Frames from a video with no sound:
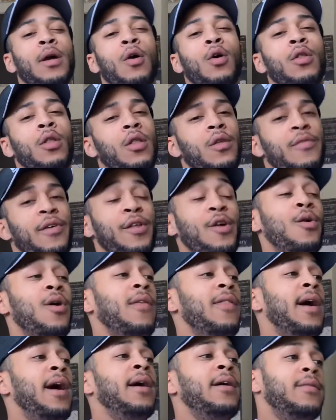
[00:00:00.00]
a whole other video
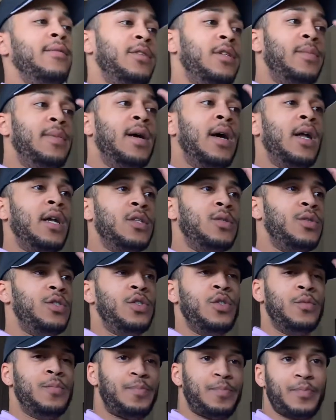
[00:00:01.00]
on that, to be honest with
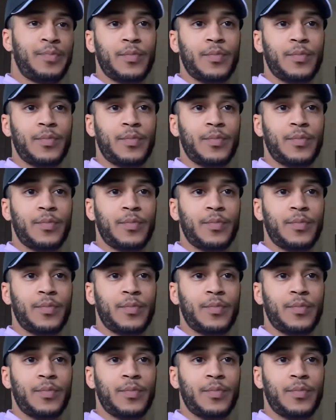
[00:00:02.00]
you,